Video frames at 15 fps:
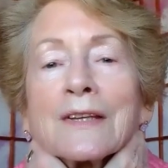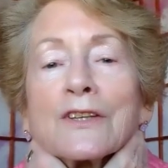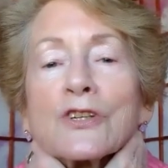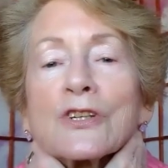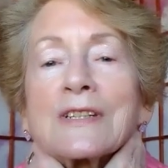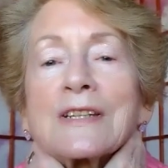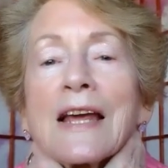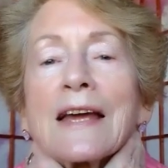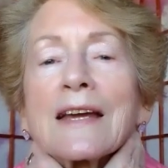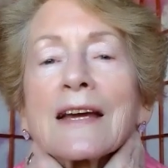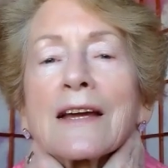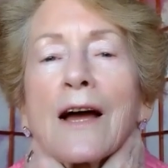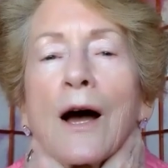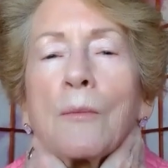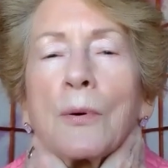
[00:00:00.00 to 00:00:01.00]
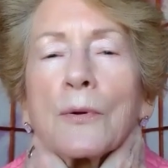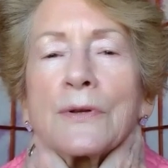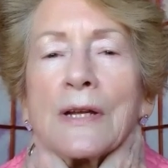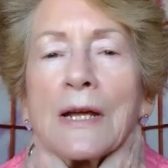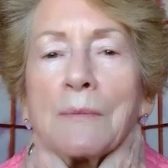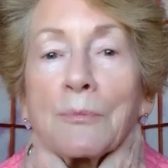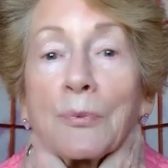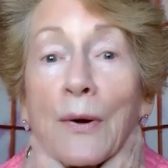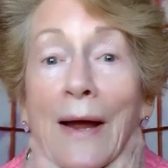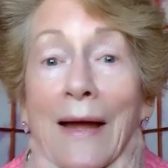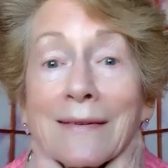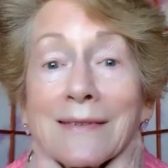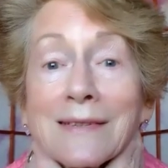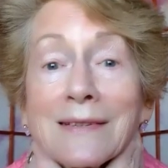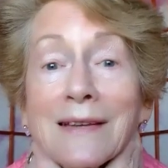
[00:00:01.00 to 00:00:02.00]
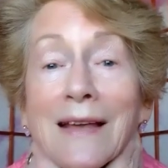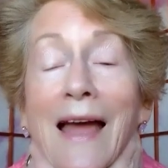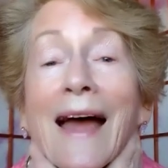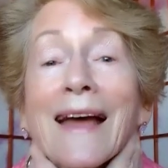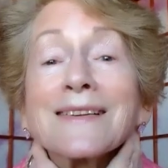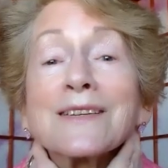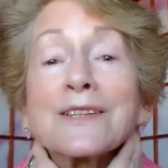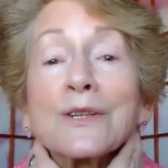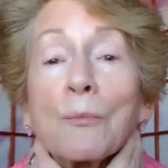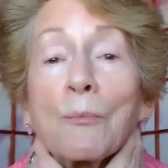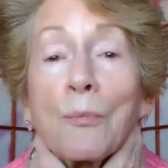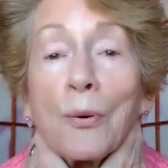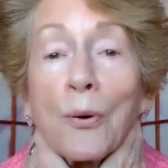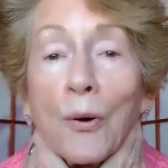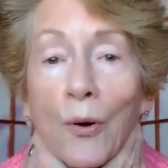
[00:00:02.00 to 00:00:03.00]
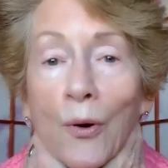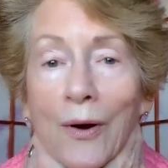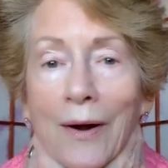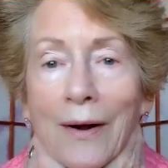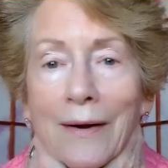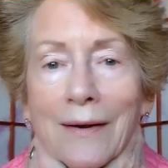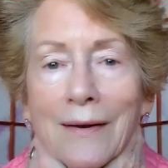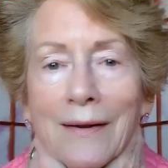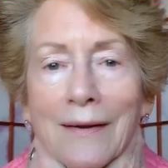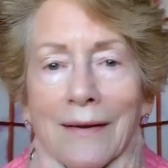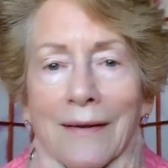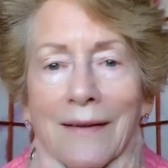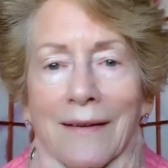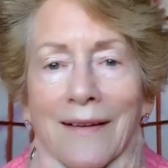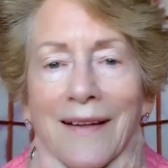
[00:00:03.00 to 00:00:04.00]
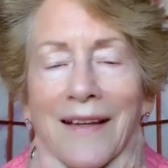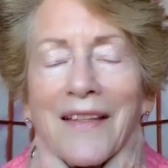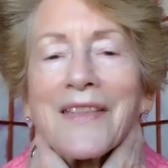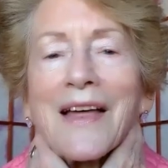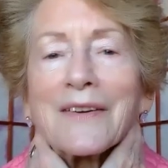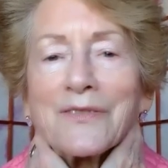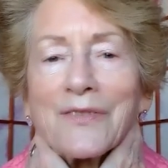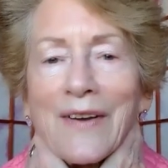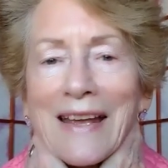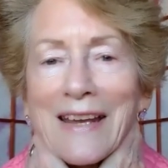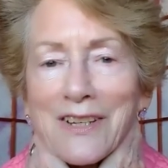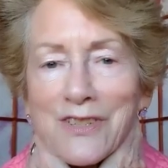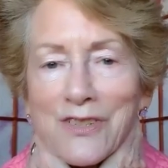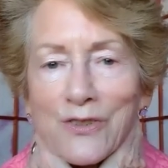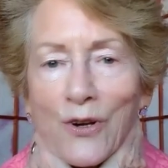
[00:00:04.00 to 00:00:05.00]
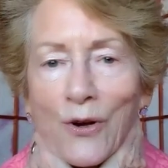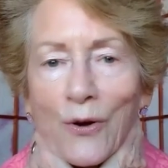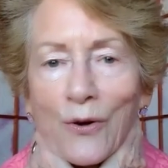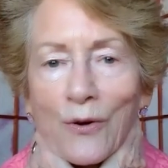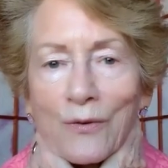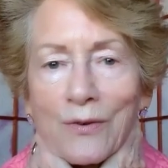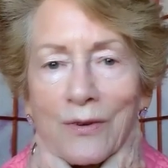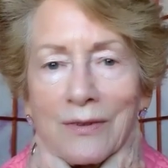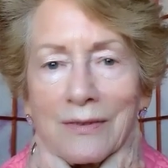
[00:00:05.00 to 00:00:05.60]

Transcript: Just take a couple deep breaths and support that vagus nerve.